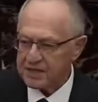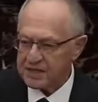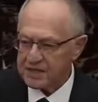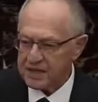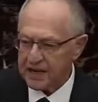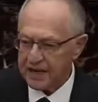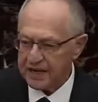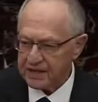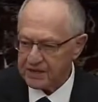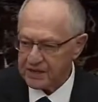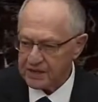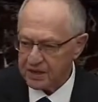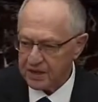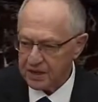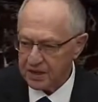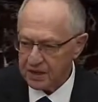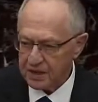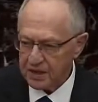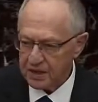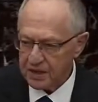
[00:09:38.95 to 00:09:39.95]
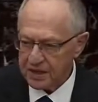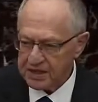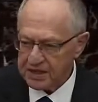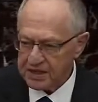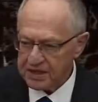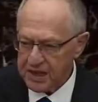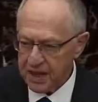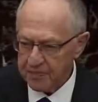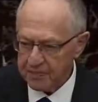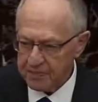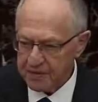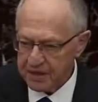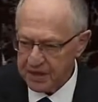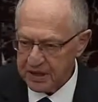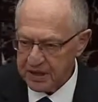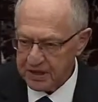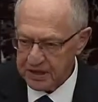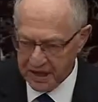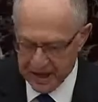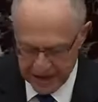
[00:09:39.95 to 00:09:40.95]
States, except
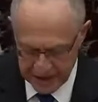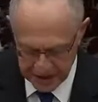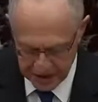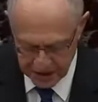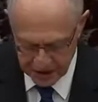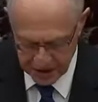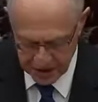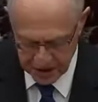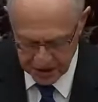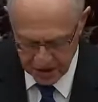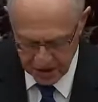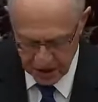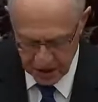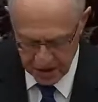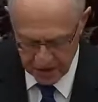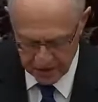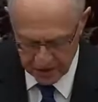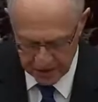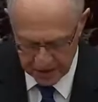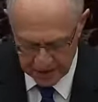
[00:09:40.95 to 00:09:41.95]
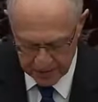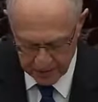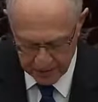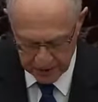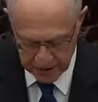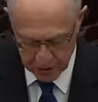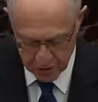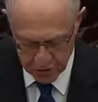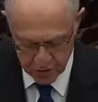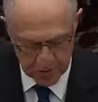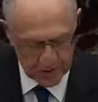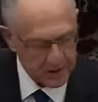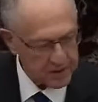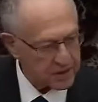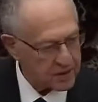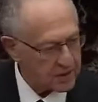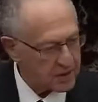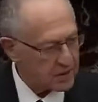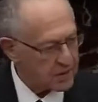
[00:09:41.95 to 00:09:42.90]
in cases of impeachment."